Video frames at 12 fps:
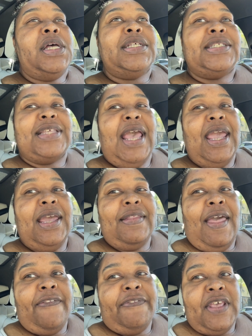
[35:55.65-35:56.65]
saying
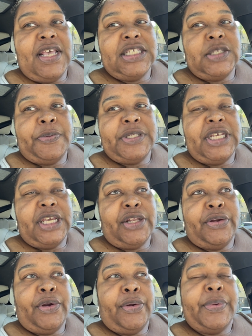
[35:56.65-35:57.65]
that this
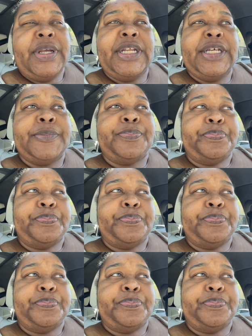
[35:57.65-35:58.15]
particular arena,